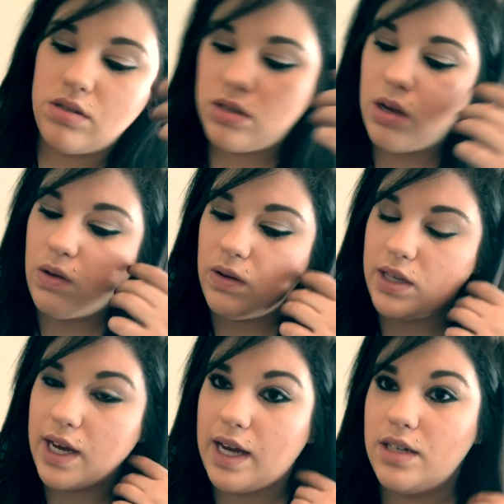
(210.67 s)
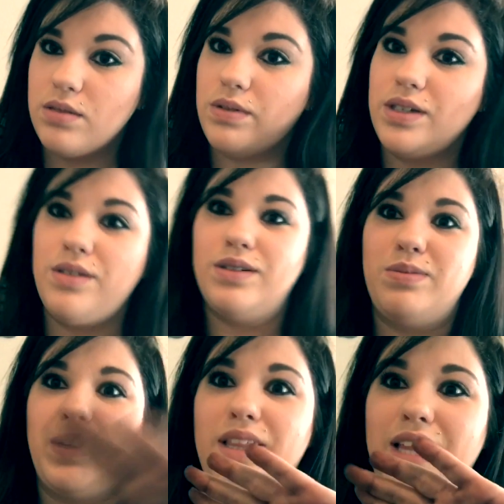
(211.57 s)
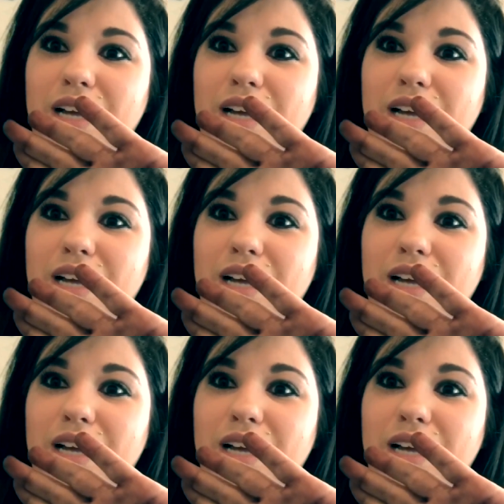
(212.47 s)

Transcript: so yeah, I just wanted to explain